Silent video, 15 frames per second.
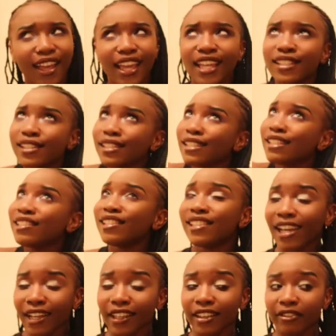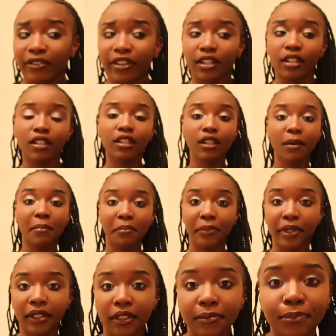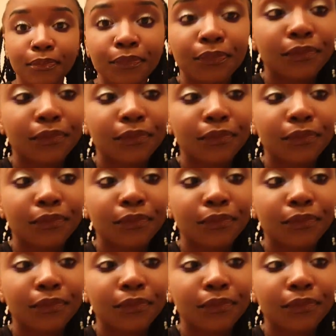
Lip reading: it's not giving. But